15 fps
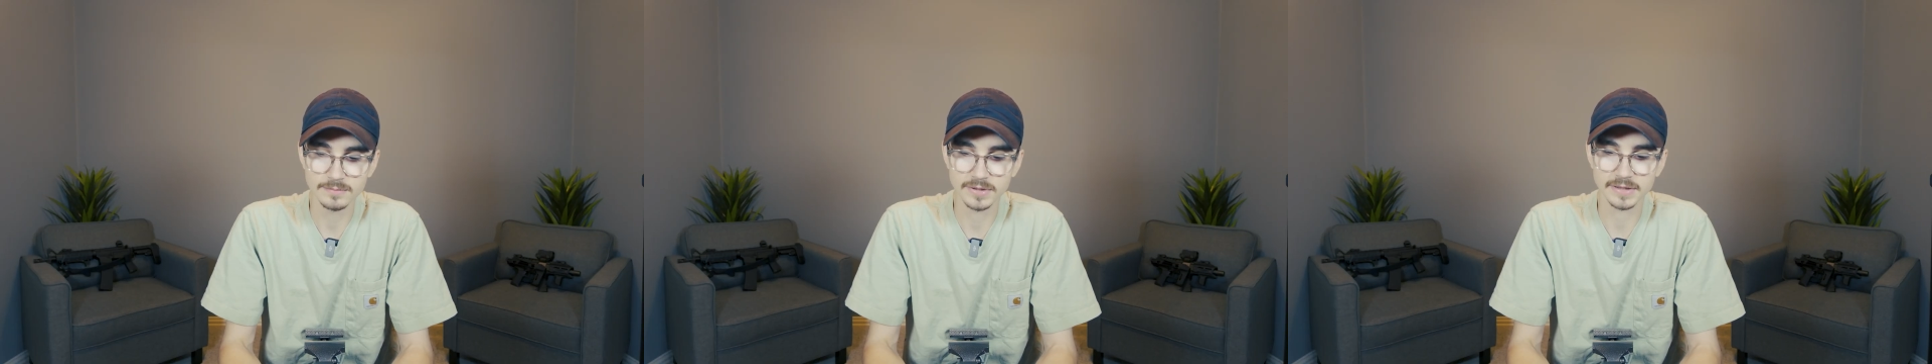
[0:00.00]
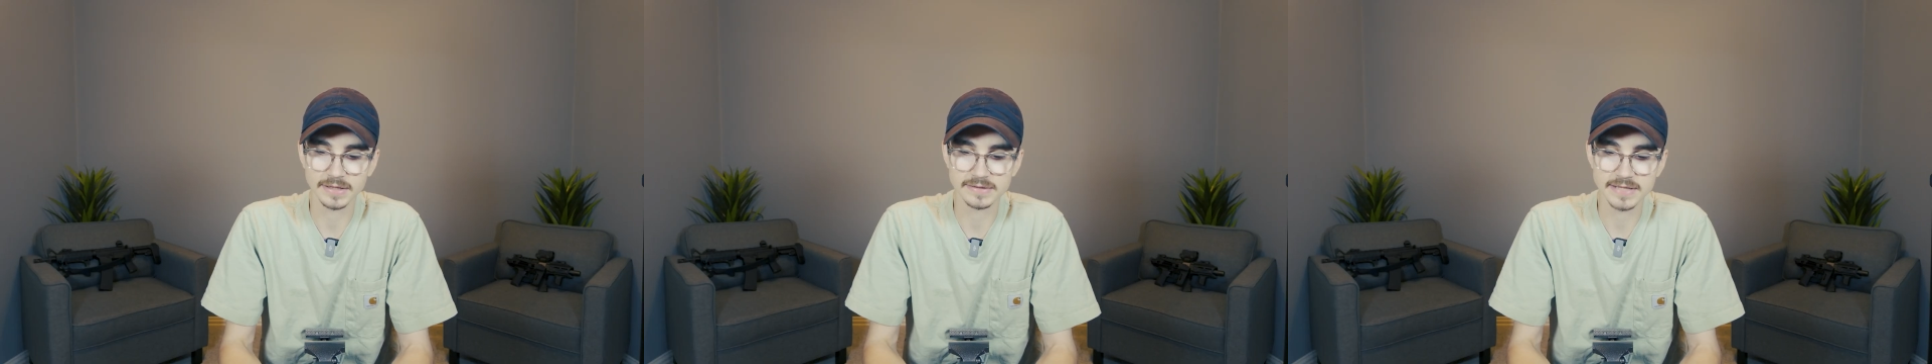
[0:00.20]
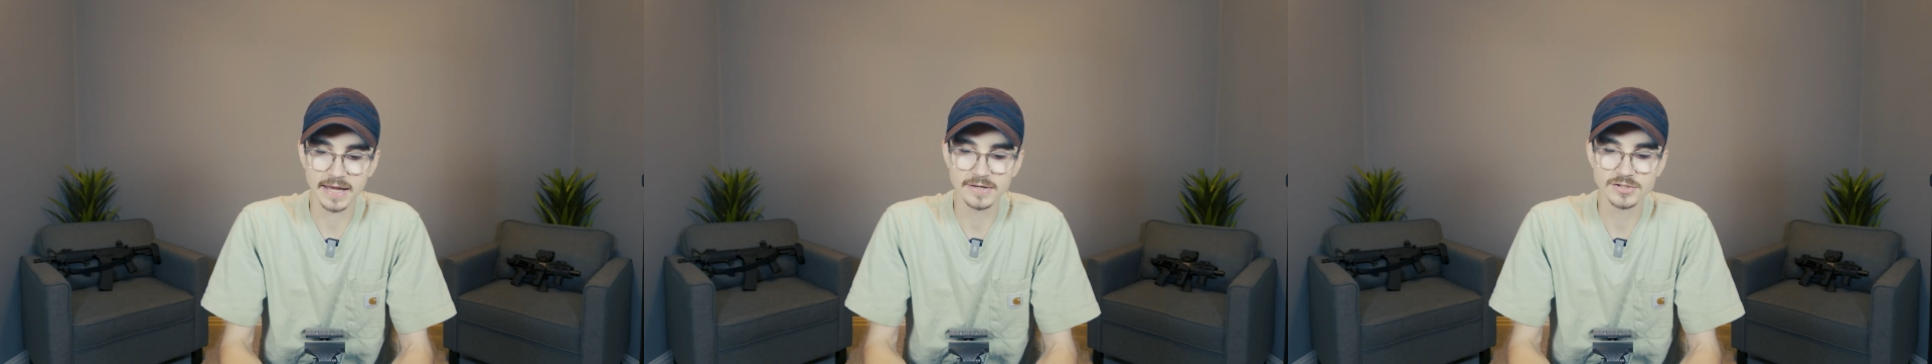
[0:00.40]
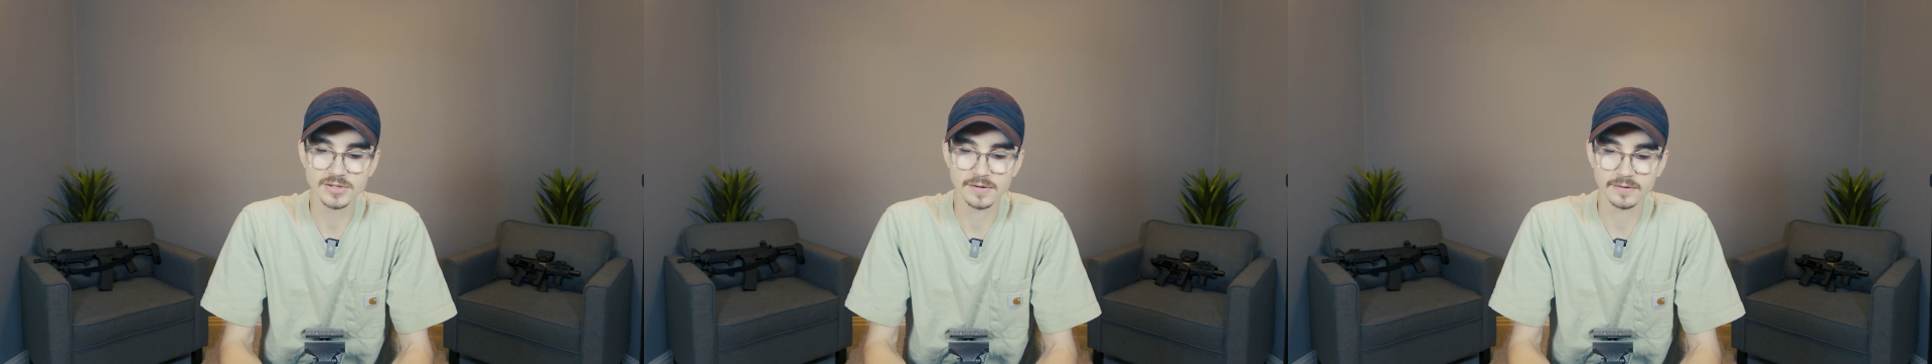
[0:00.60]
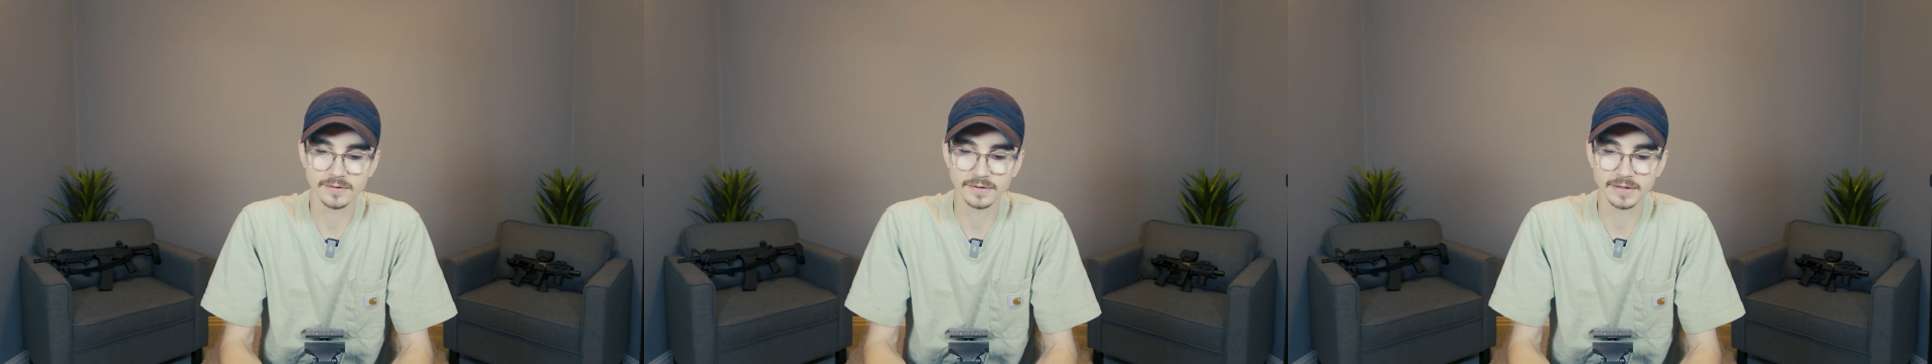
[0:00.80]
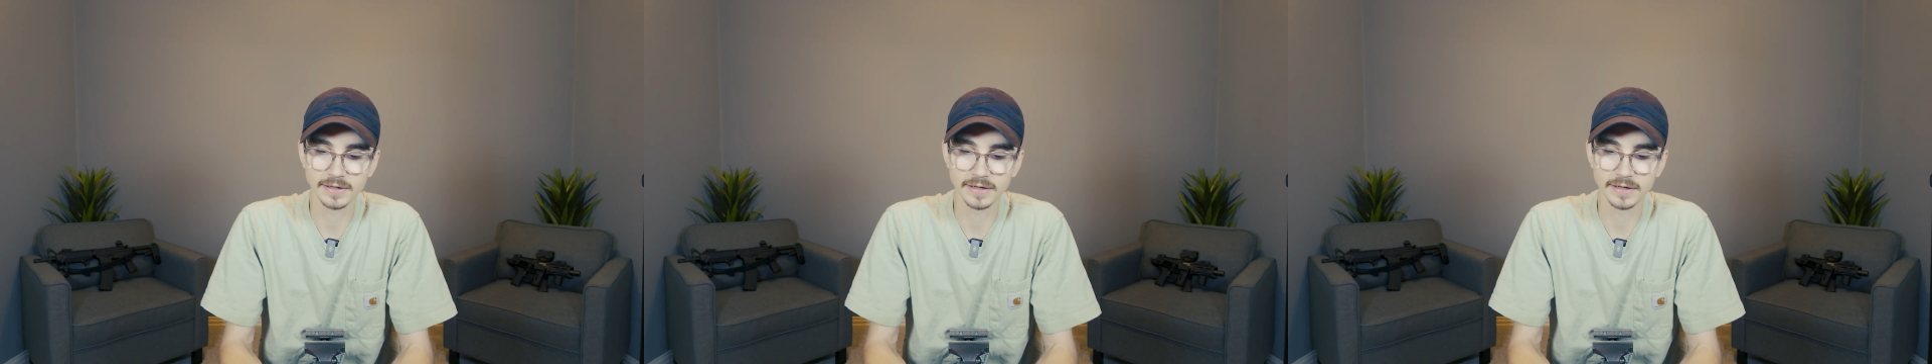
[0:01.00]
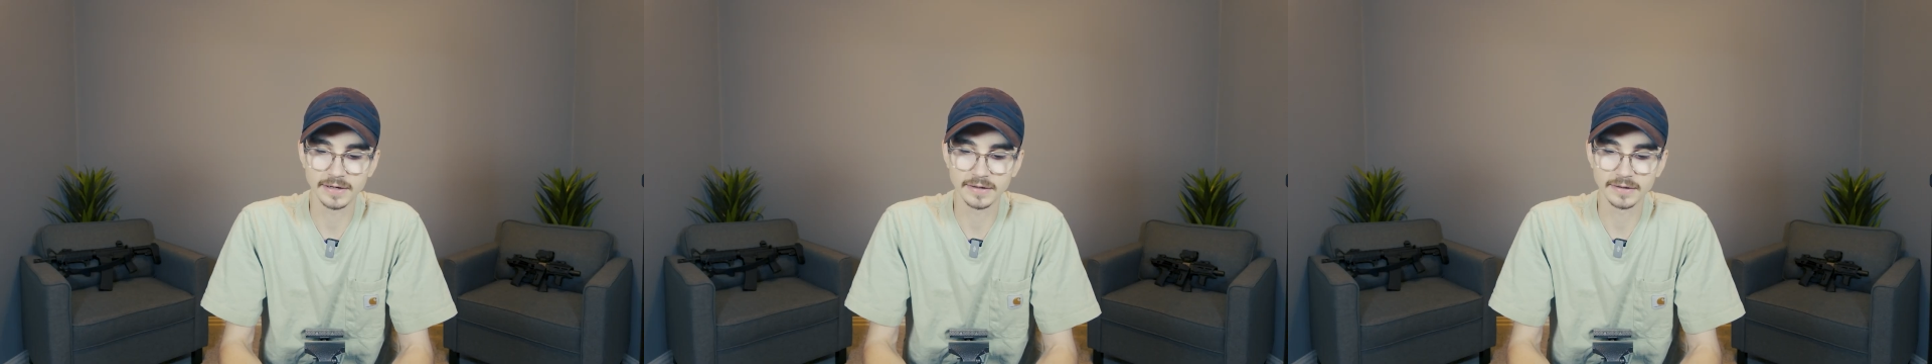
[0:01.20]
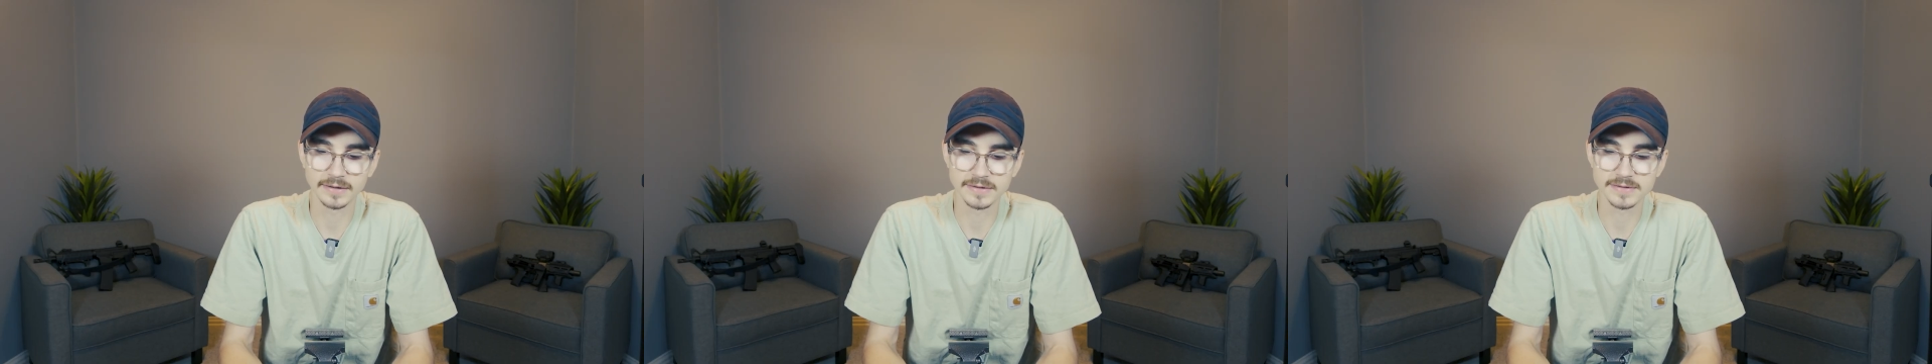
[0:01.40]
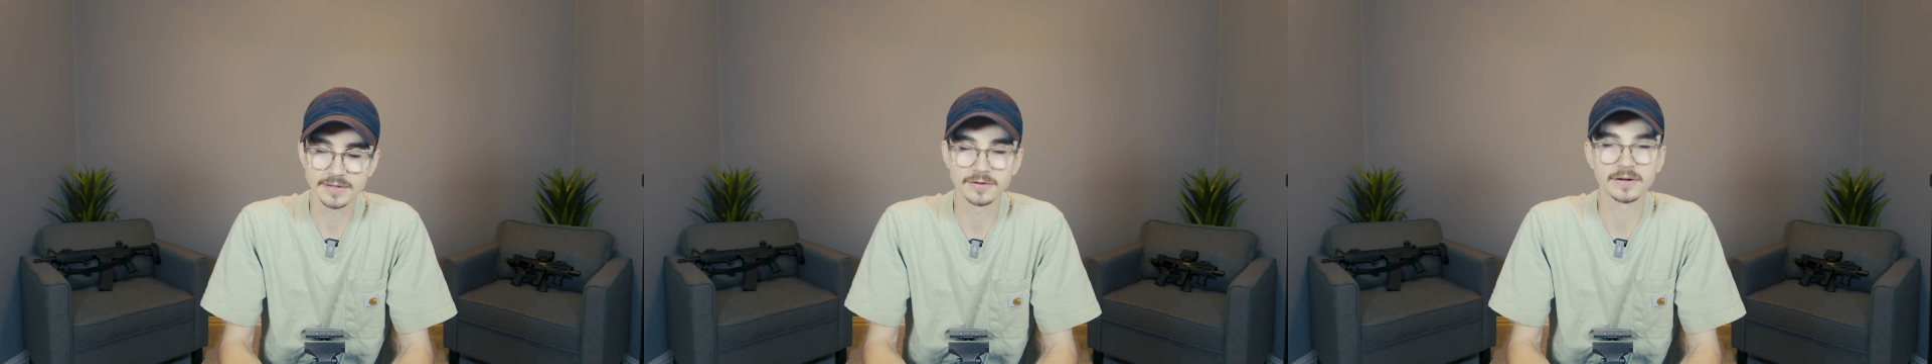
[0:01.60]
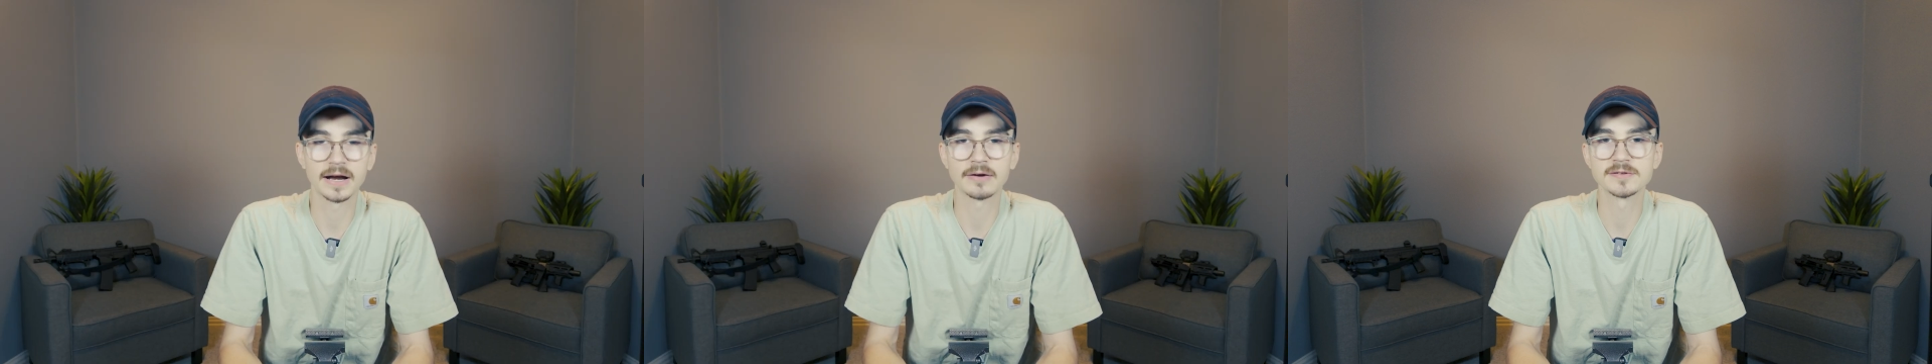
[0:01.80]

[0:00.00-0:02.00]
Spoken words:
but the tension on there is still there.